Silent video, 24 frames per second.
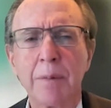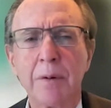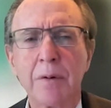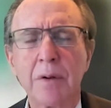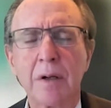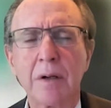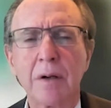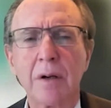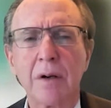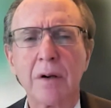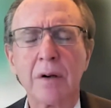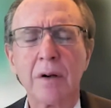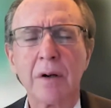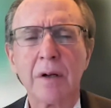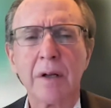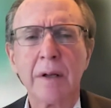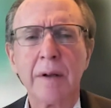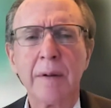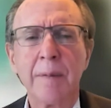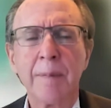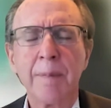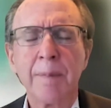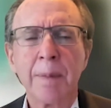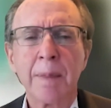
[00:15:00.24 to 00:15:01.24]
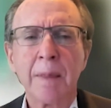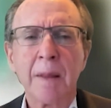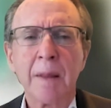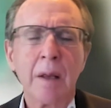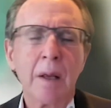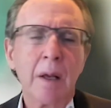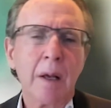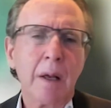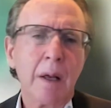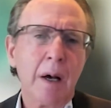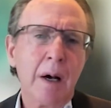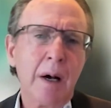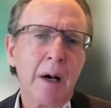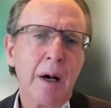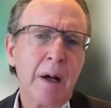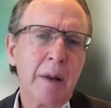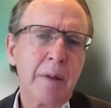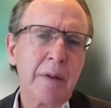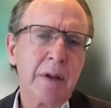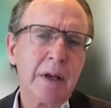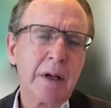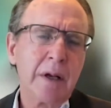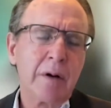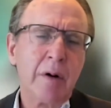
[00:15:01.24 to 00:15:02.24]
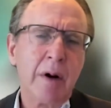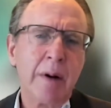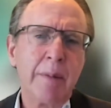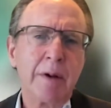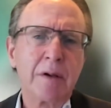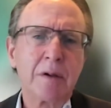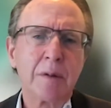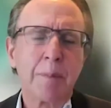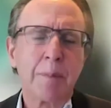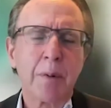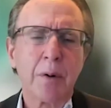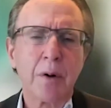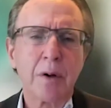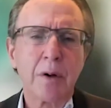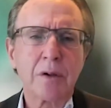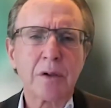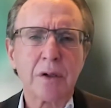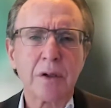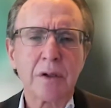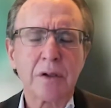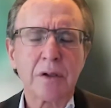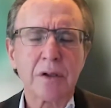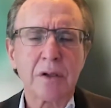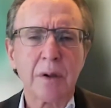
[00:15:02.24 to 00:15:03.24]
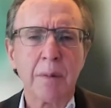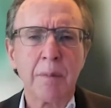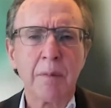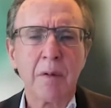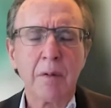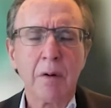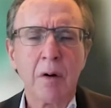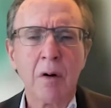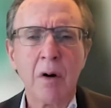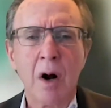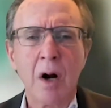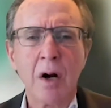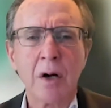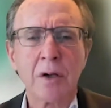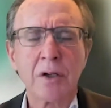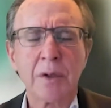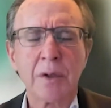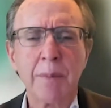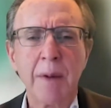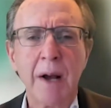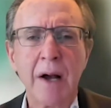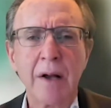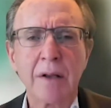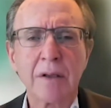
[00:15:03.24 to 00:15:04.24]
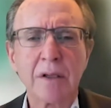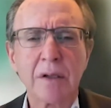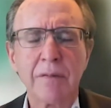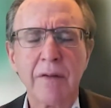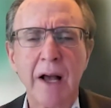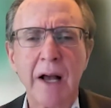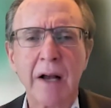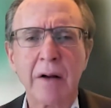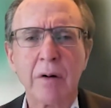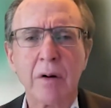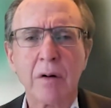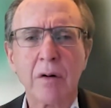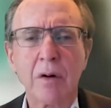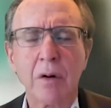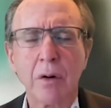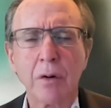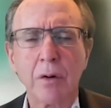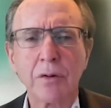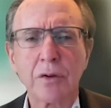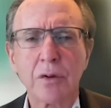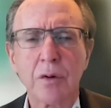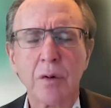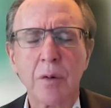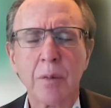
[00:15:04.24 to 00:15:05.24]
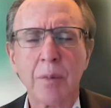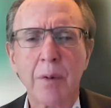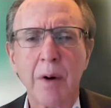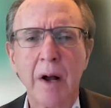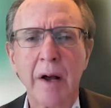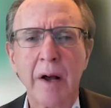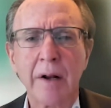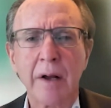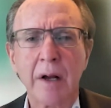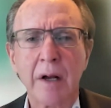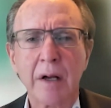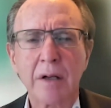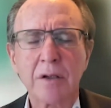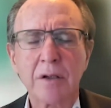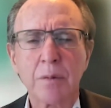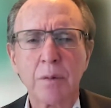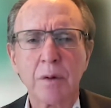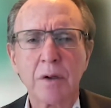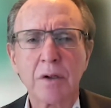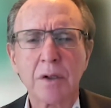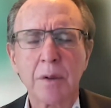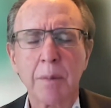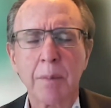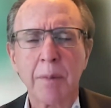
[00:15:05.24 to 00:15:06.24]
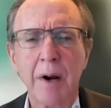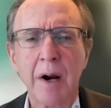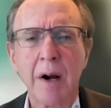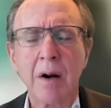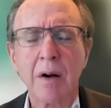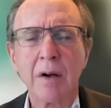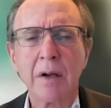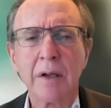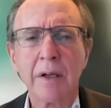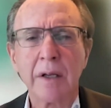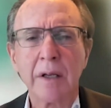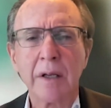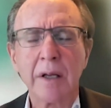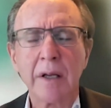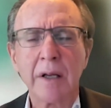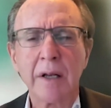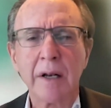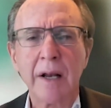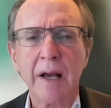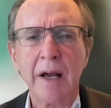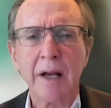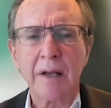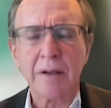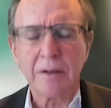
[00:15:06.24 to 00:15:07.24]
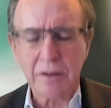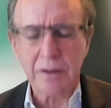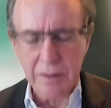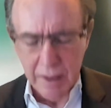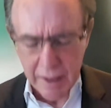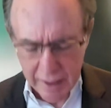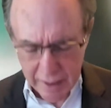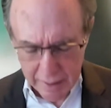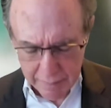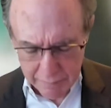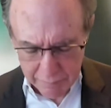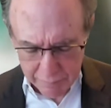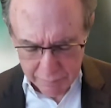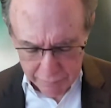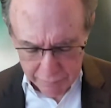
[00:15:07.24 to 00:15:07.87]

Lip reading: particularly the agreement to purchase some large amounts of agricultural products, which apparently it has not